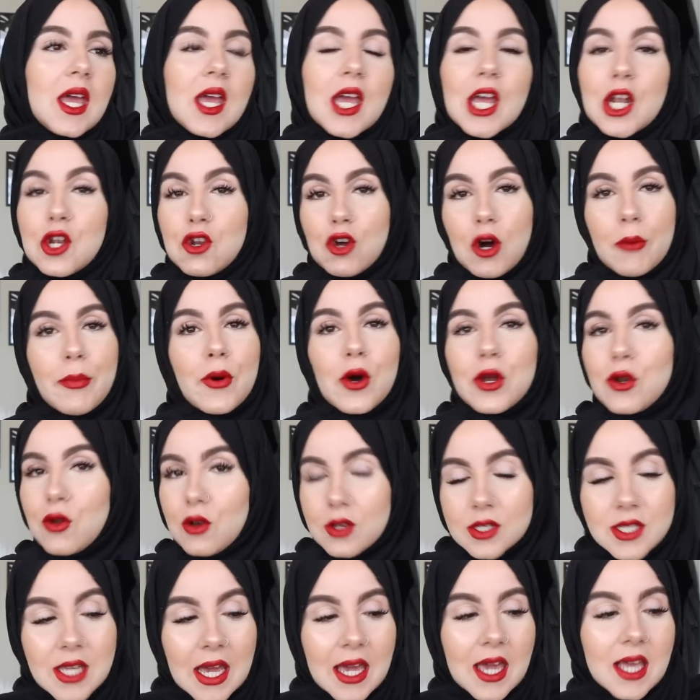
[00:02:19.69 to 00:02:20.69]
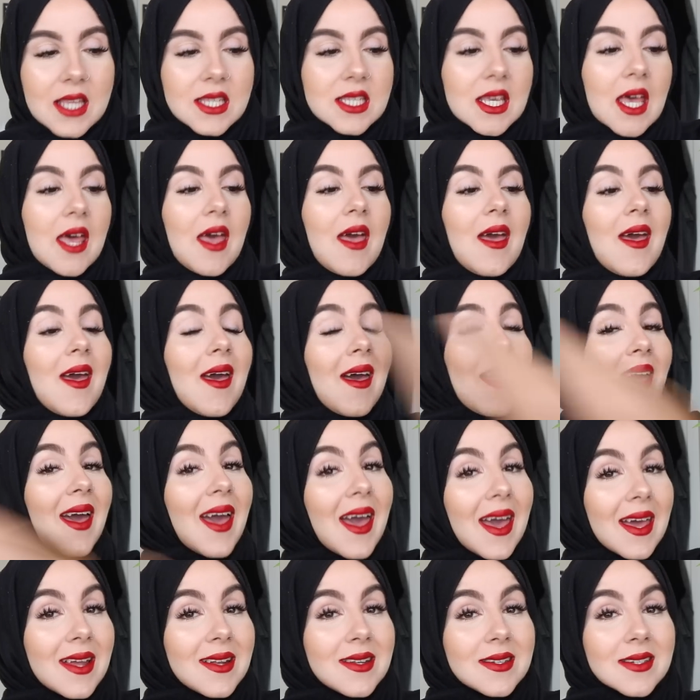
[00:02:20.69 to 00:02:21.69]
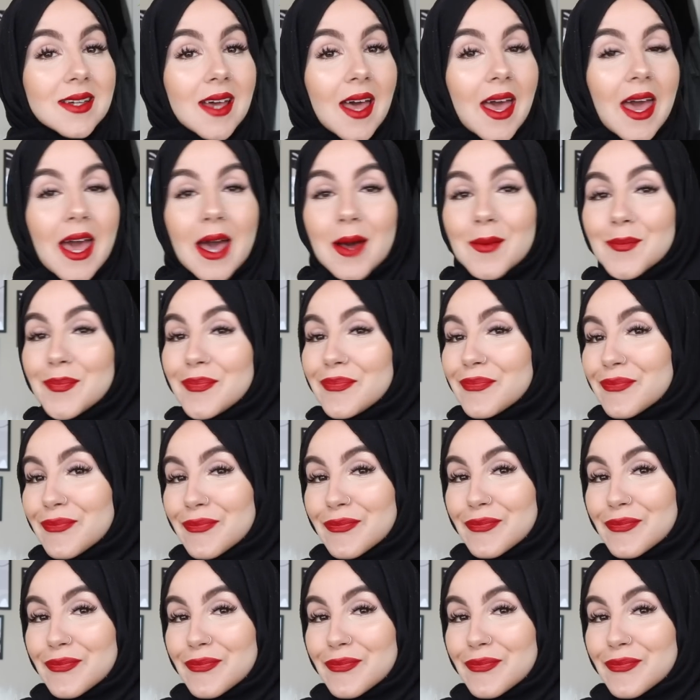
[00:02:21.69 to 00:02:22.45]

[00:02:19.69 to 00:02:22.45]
in zero point zero seconds. And um